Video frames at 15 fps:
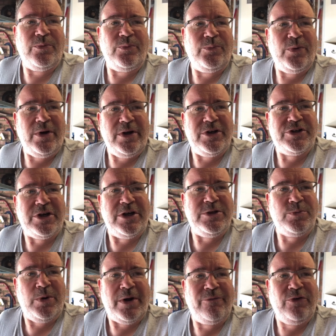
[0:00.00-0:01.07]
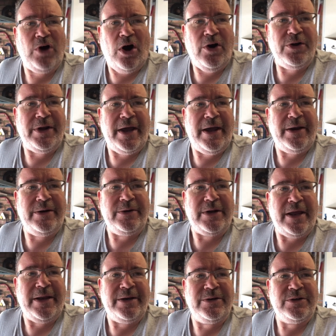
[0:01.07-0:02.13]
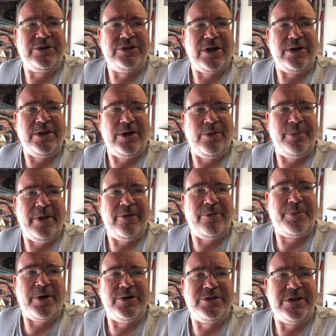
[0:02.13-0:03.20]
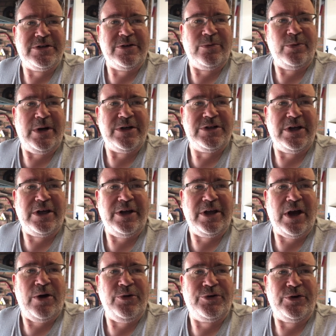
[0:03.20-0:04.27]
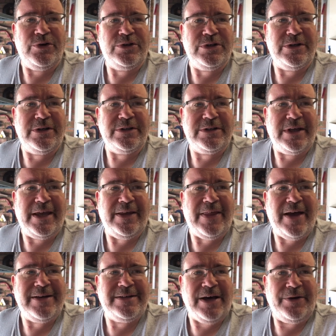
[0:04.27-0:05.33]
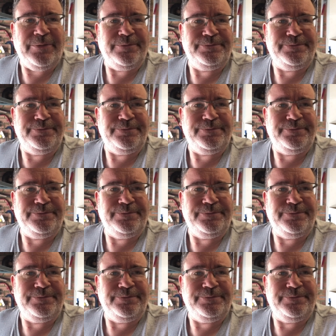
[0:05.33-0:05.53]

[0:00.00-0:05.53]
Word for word: what I'm going to show you is what I've got, and, and show you a little bit of the process of we're actually going to go through to, to get that done.